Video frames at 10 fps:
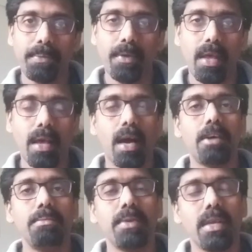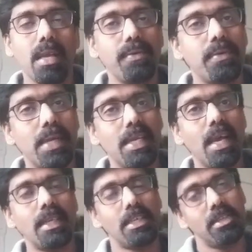Okay, our behavior and
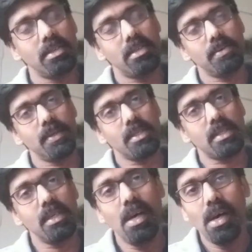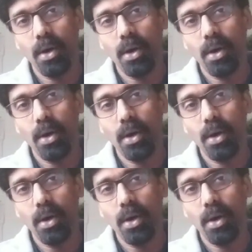attitude towards the